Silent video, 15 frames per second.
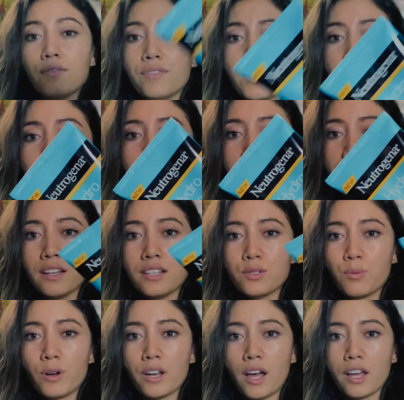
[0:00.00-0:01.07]
this
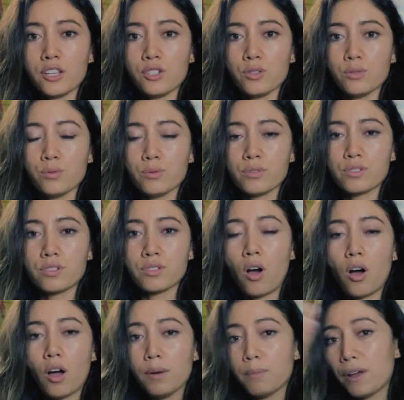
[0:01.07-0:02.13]
is what I use
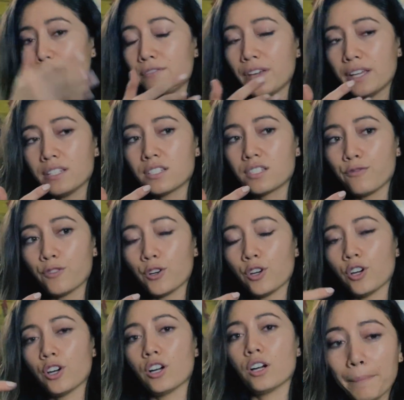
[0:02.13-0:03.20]
on my face
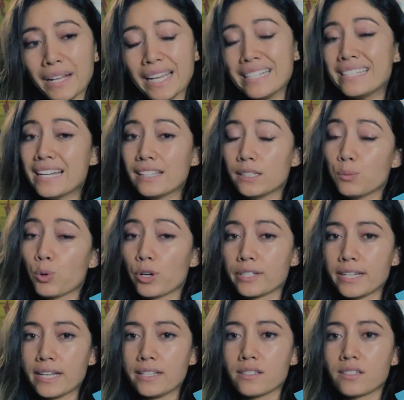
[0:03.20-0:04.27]
for like daily
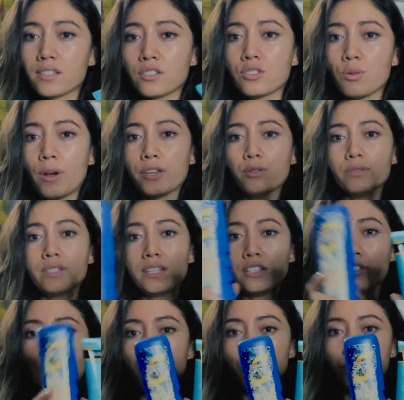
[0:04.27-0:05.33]
work days. So I use
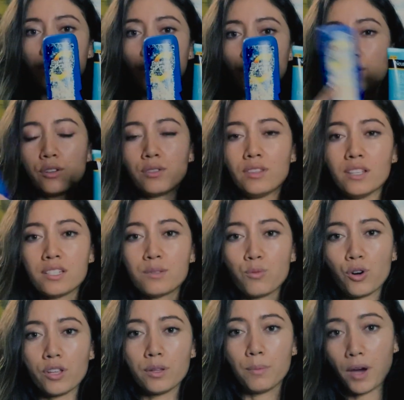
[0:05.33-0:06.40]
these two together, this
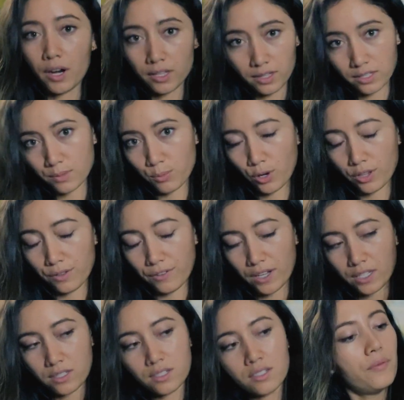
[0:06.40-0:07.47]
more on the body, this more on the
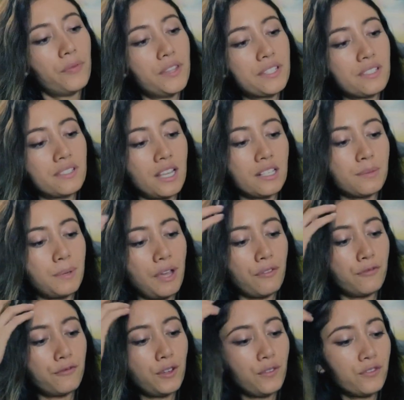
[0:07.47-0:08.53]
face. This is
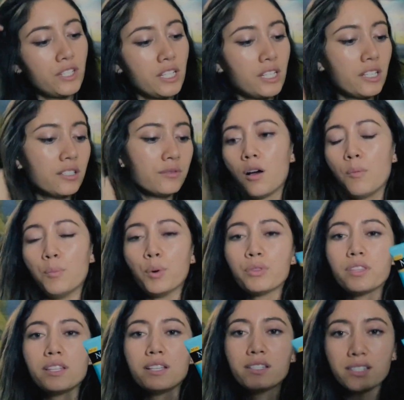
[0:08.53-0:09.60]
SPF 50. Um,
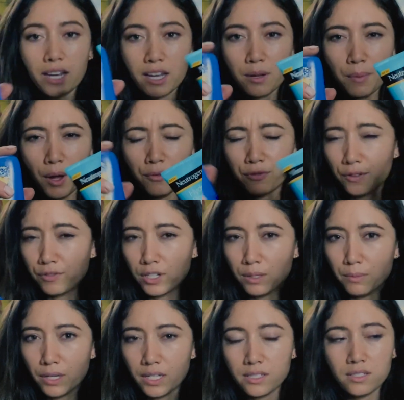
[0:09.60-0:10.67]
both of these take about
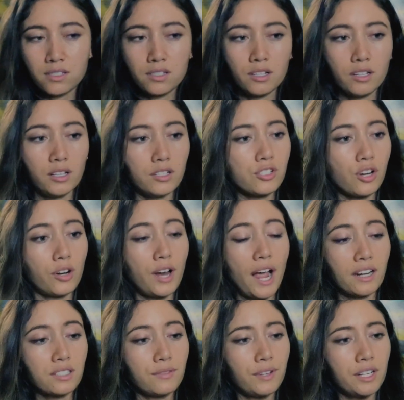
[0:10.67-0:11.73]
15 minutes to start
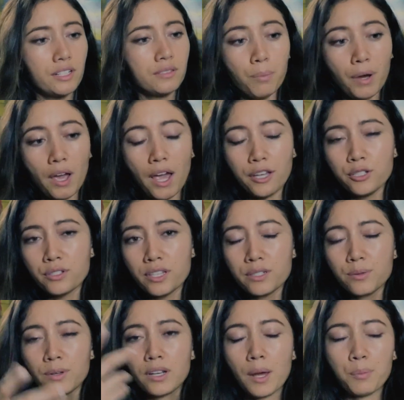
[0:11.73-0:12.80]
activating, but I use
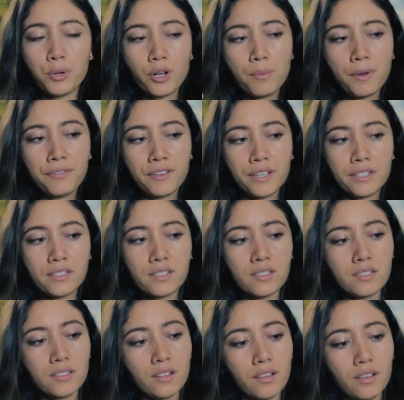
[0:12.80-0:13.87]
this one, I put it on my face.